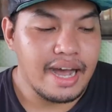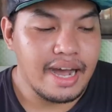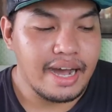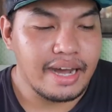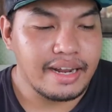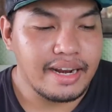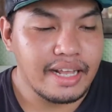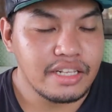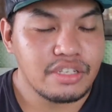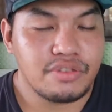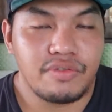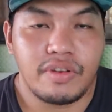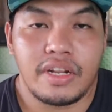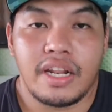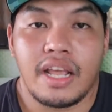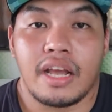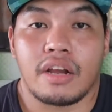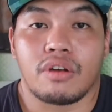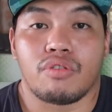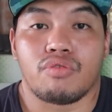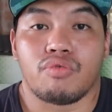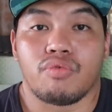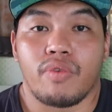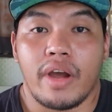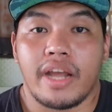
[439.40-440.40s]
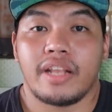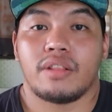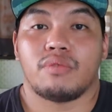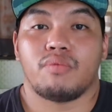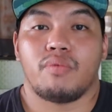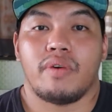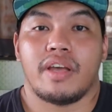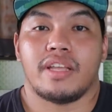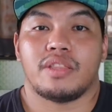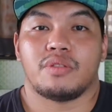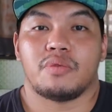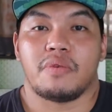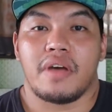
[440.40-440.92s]
Uh, that's really a great
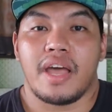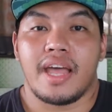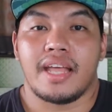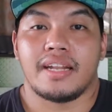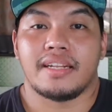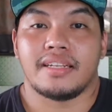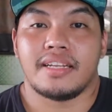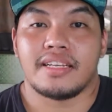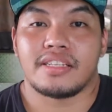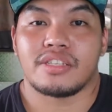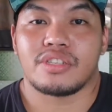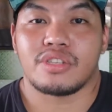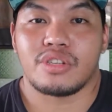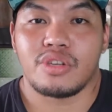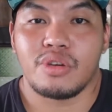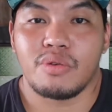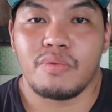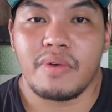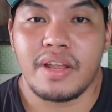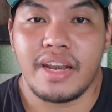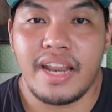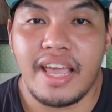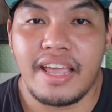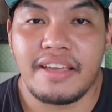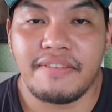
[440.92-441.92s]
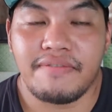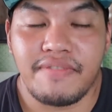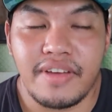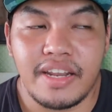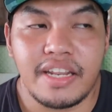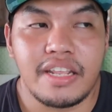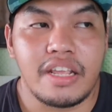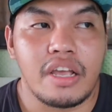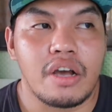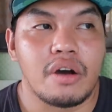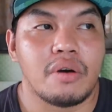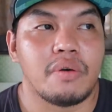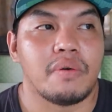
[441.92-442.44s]
way to end this Q&A
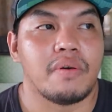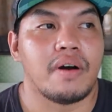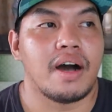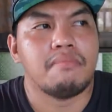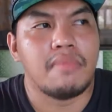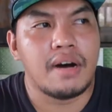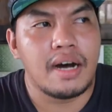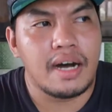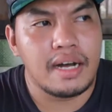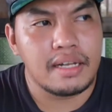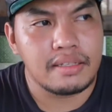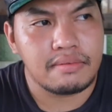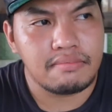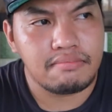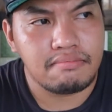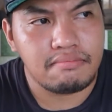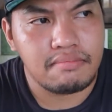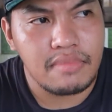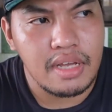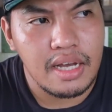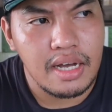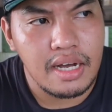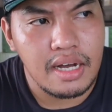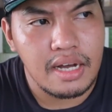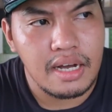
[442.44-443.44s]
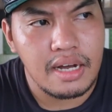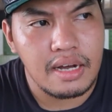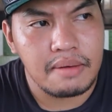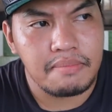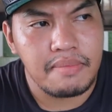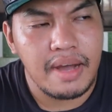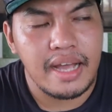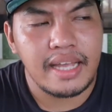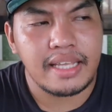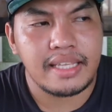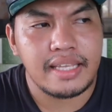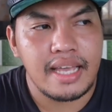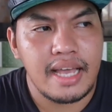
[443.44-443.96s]
video. But um,
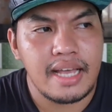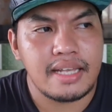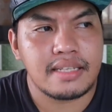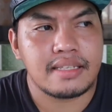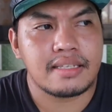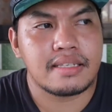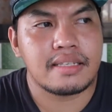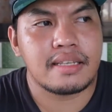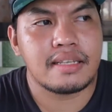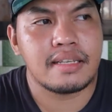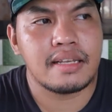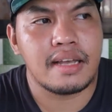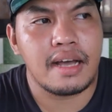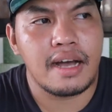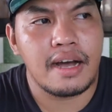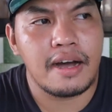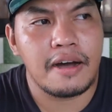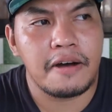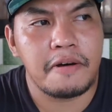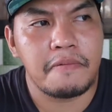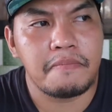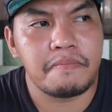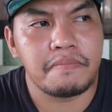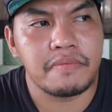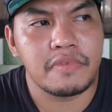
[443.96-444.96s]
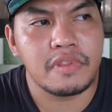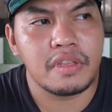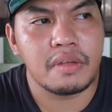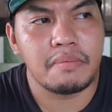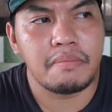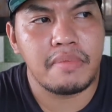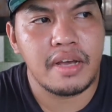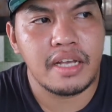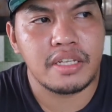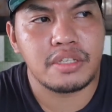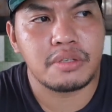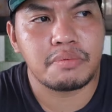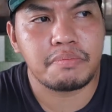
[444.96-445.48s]
I guess um, the
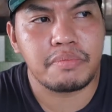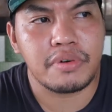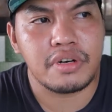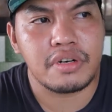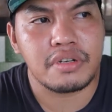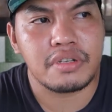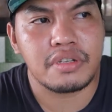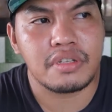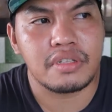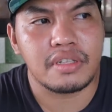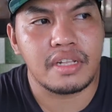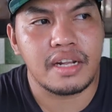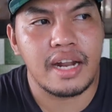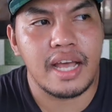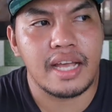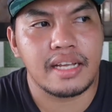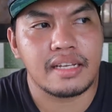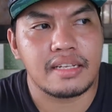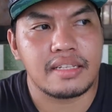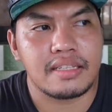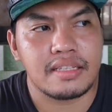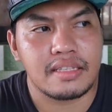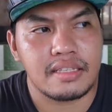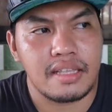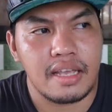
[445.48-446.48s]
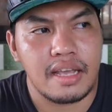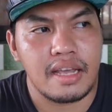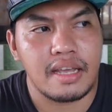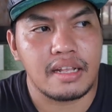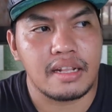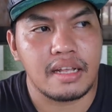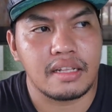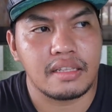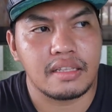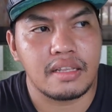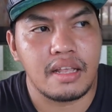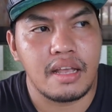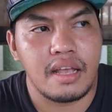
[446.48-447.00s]
best person that I could say
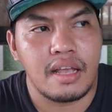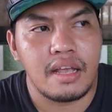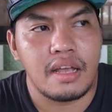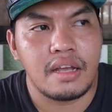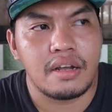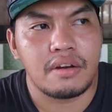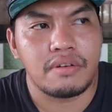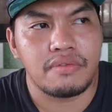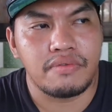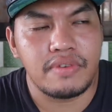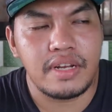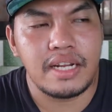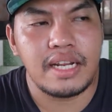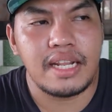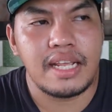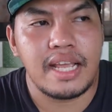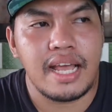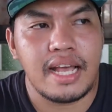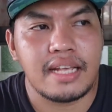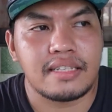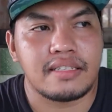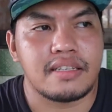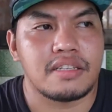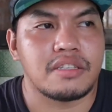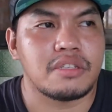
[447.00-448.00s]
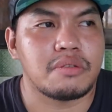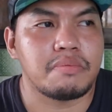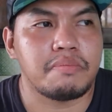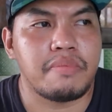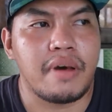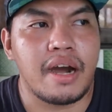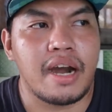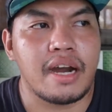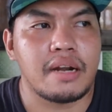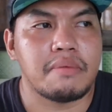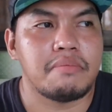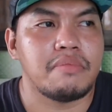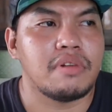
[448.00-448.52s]
that really has
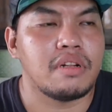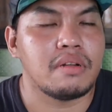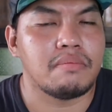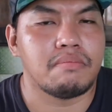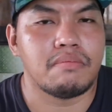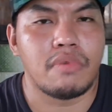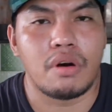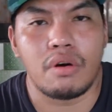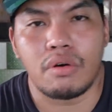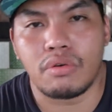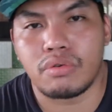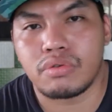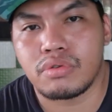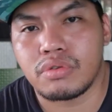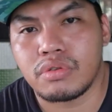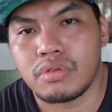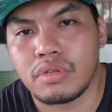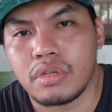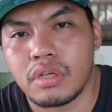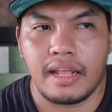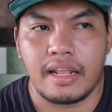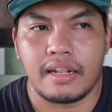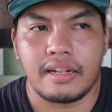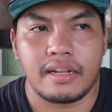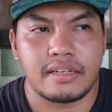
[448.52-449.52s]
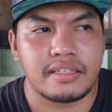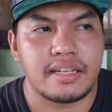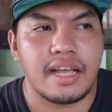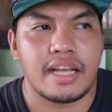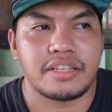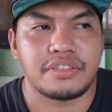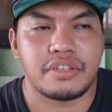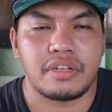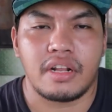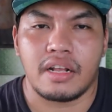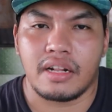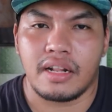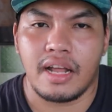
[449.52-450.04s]
inspired me the most, and there's
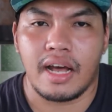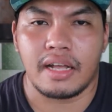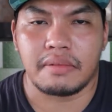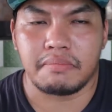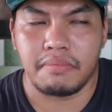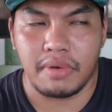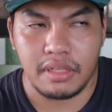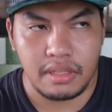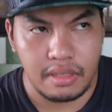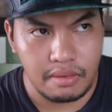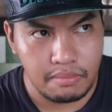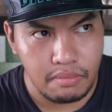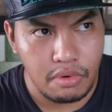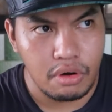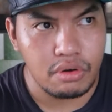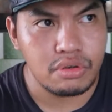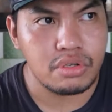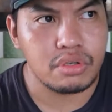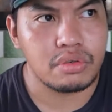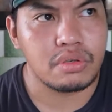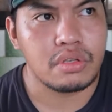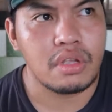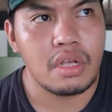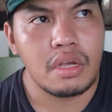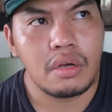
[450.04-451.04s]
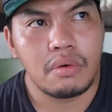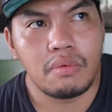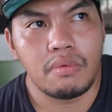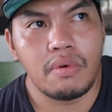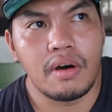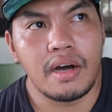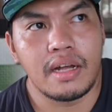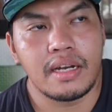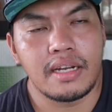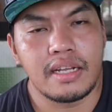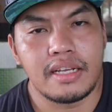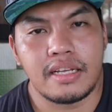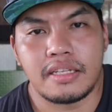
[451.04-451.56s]
actually a lot, but the most
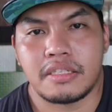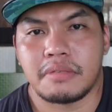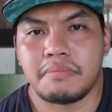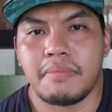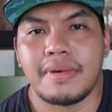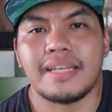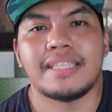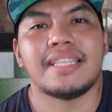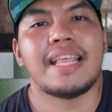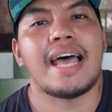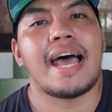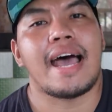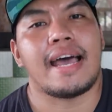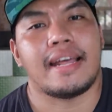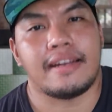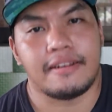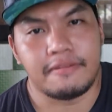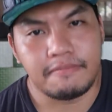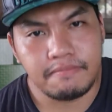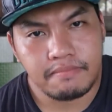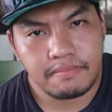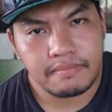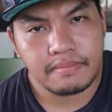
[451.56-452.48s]
one is my dad.